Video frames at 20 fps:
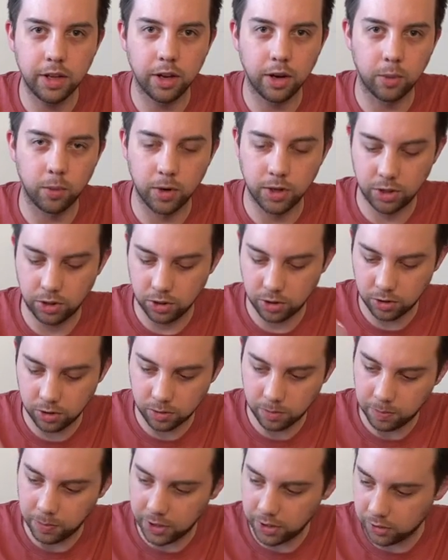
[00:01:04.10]
original
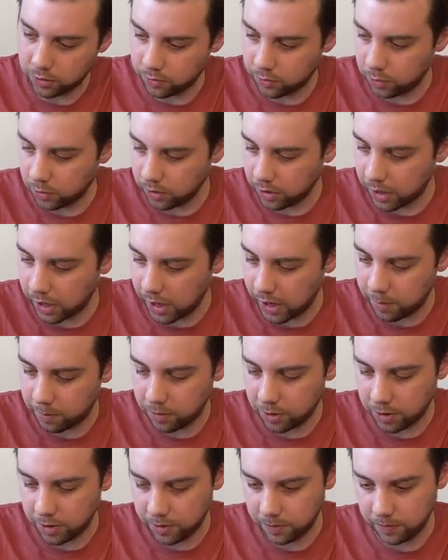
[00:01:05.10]
PS4
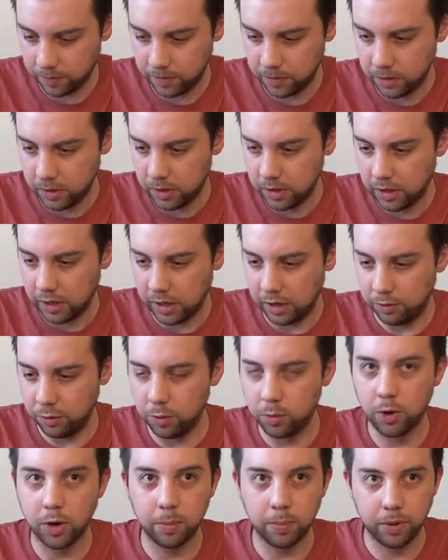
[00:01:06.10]
camera if you
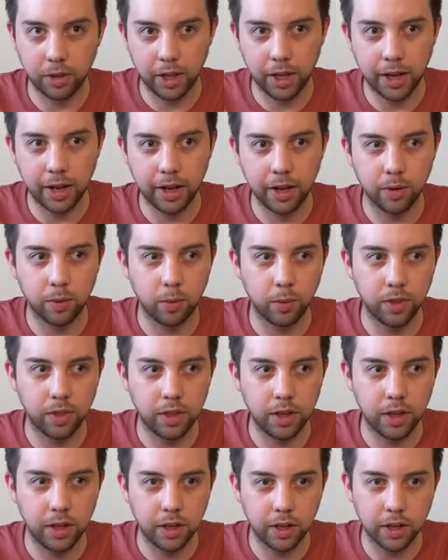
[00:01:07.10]
want to play with
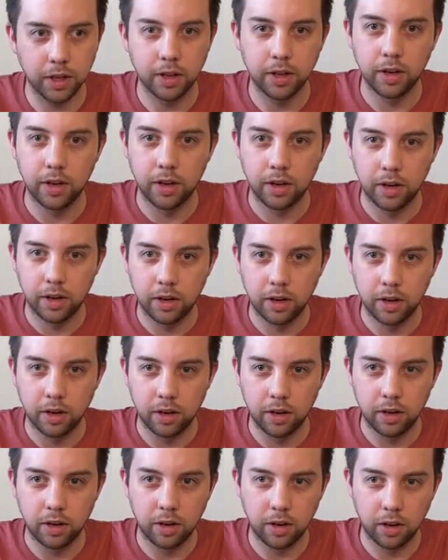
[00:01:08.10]
the
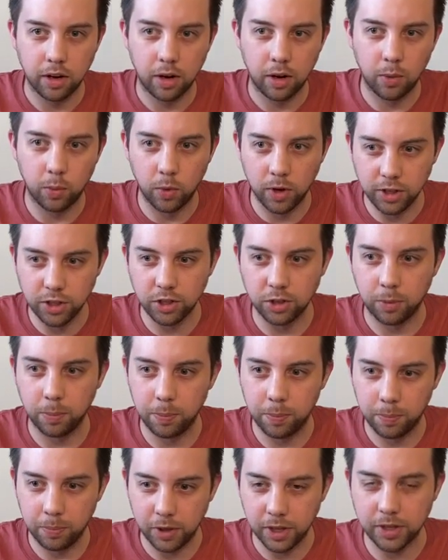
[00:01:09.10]
original
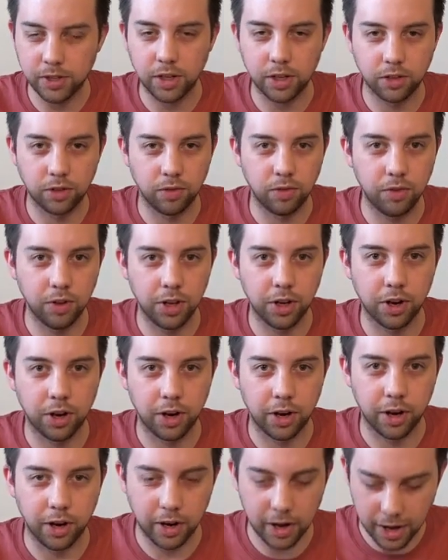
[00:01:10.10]
PlayStation
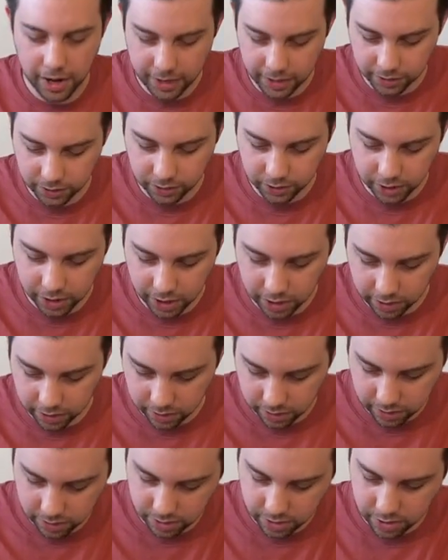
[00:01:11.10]
VR headset.
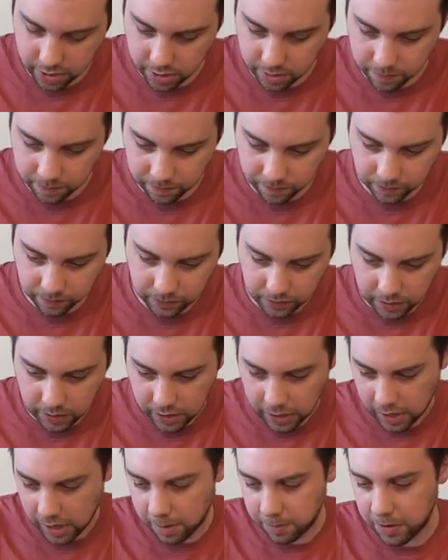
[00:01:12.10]
I'm
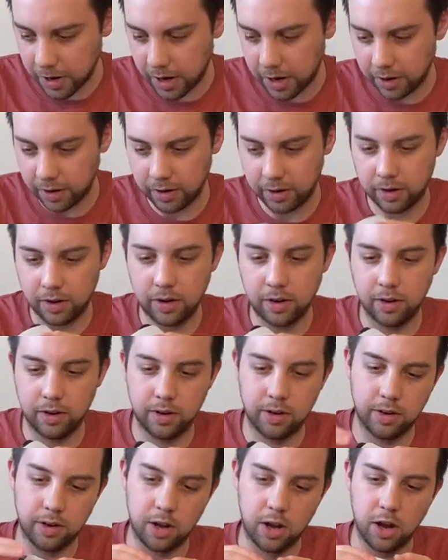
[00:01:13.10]
not
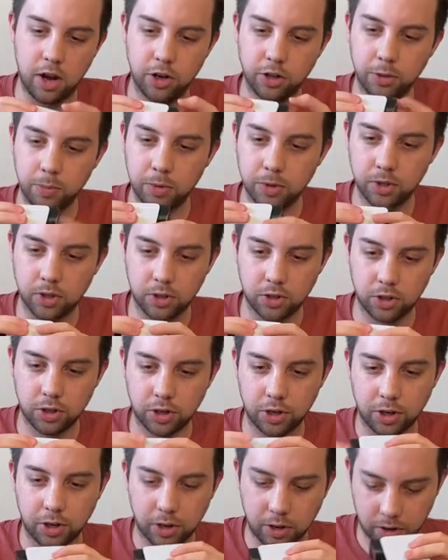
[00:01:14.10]
100%
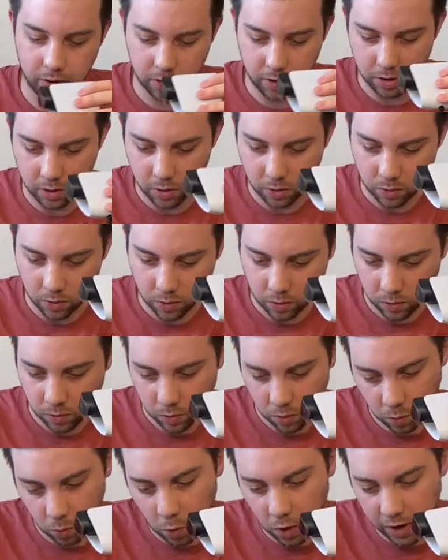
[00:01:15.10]
sure
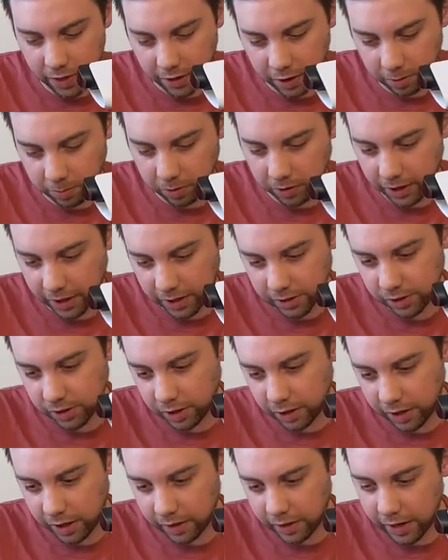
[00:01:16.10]
what their plans are
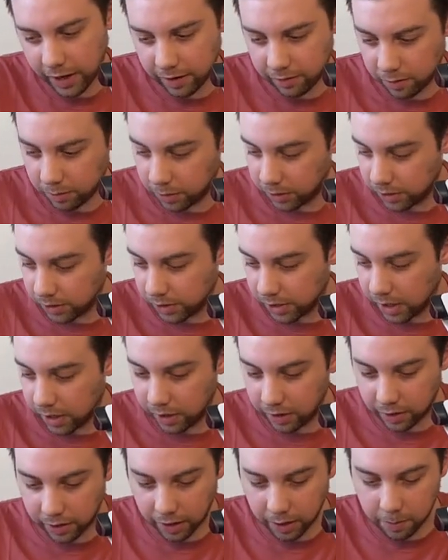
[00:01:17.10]
yet. They haven't really said
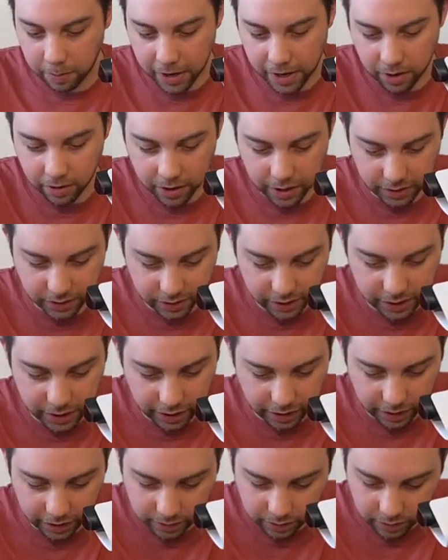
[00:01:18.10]
anything about a
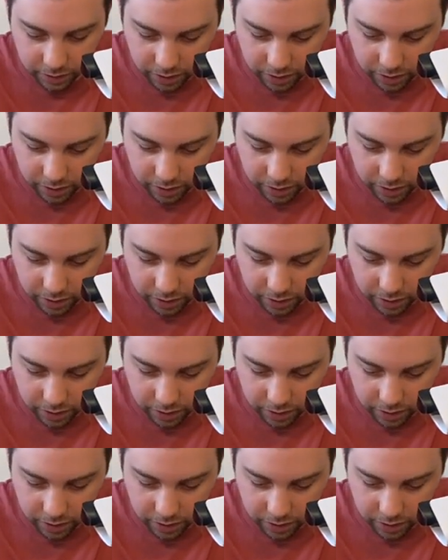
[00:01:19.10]
second